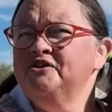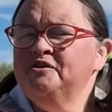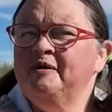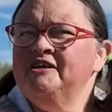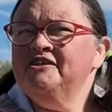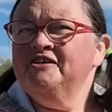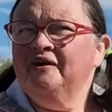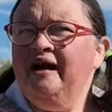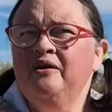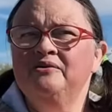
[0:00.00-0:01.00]
your space in your
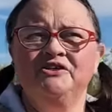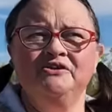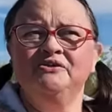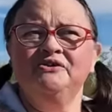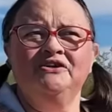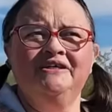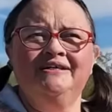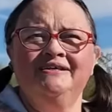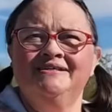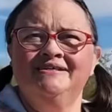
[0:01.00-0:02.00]
house, you're
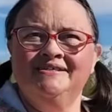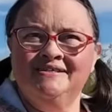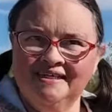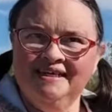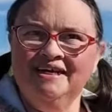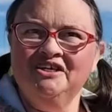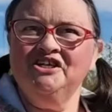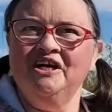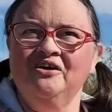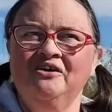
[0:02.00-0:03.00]
usually sitting at a
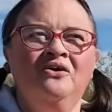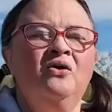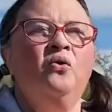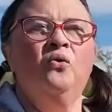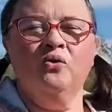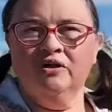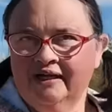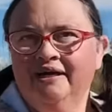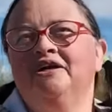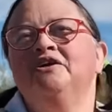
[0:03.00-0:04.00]
chair or
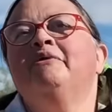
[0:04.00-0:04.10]
laying in your